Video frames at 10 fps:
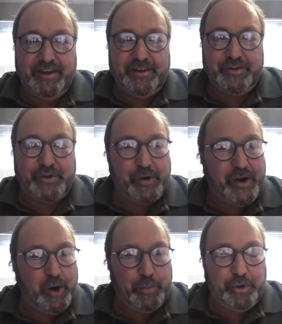So I
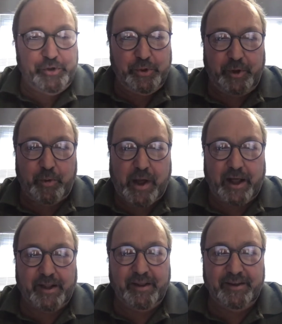hope you're doing
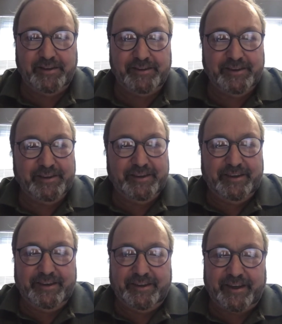well.
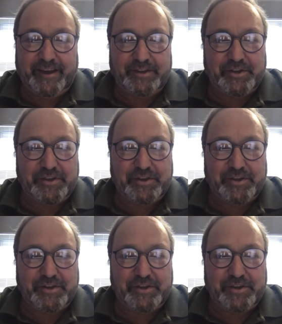As